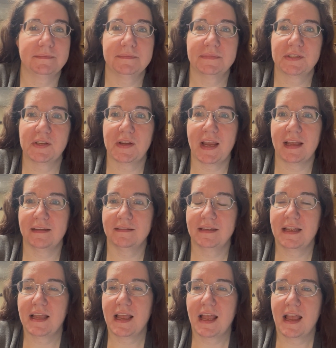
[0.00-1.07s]
So yeah,
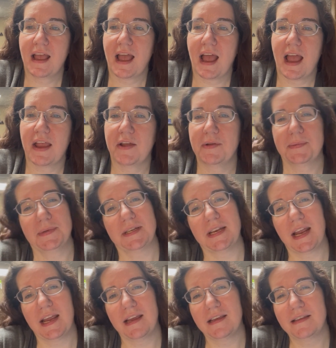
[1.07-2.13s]
I hope
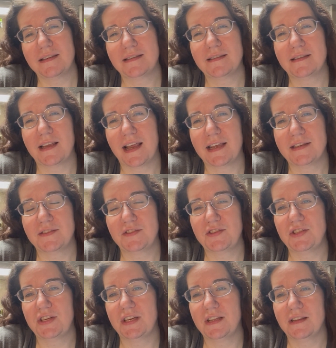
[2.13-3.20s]
today is as
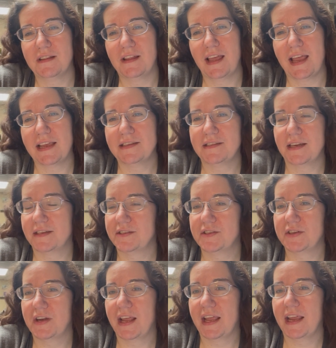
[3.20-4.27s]
chill as
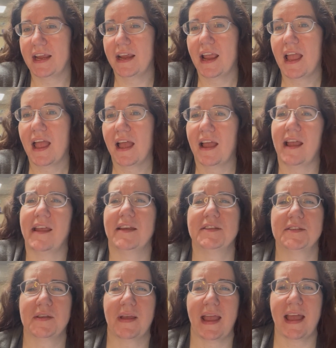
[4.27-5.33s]
yesterday. I
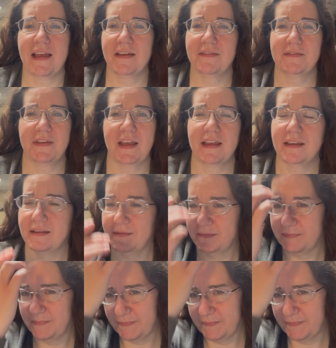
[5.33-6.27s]
also have a